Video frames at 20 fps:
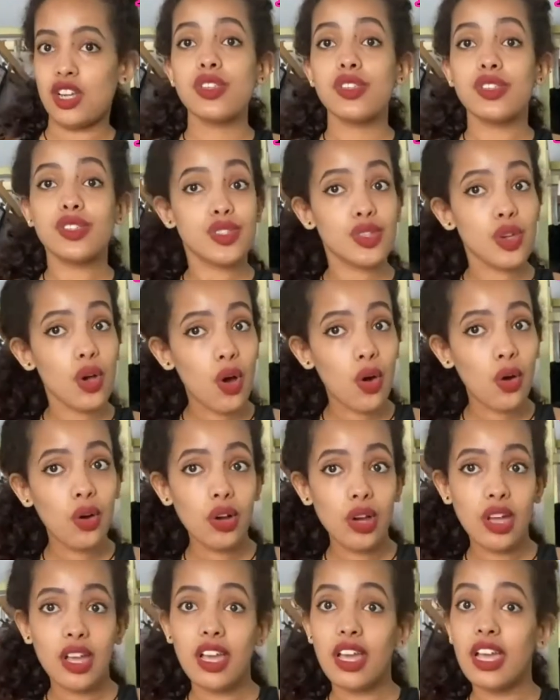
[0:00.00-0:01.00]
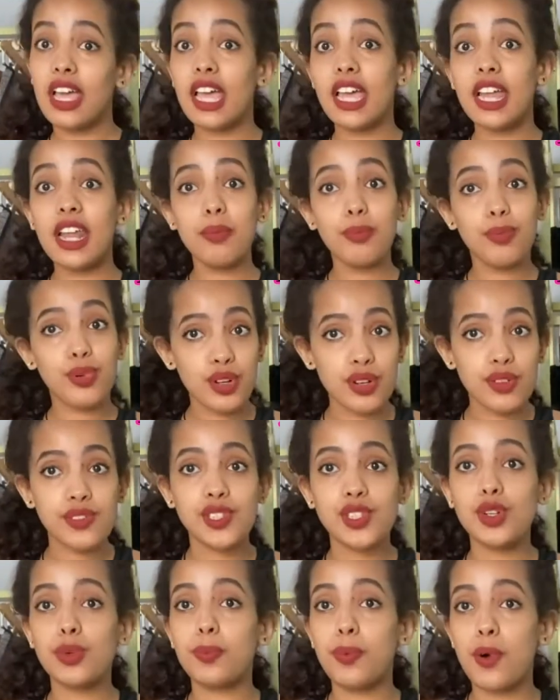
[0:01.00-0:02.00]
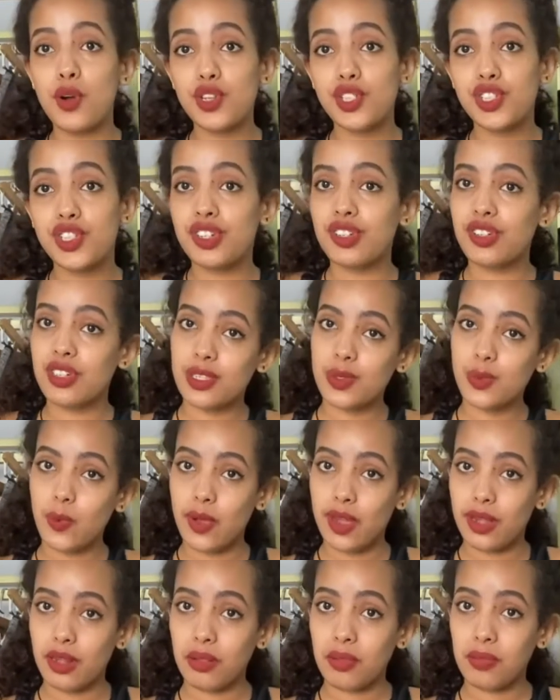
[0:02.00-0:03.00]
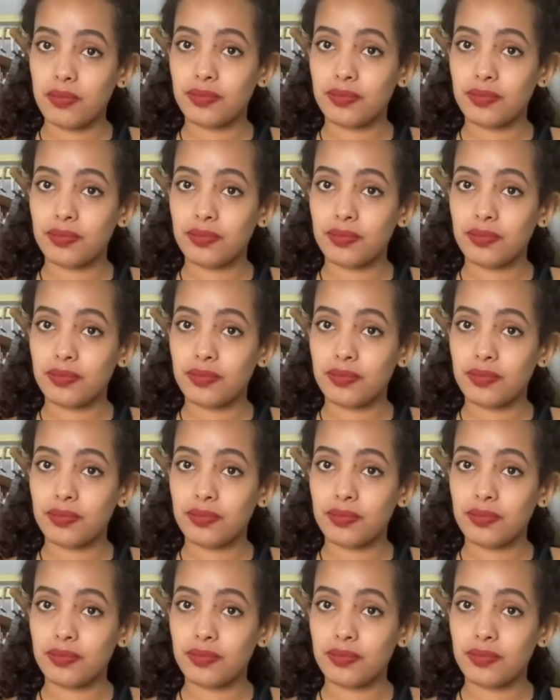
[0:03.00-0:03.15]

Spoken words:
So it improves your posture as well.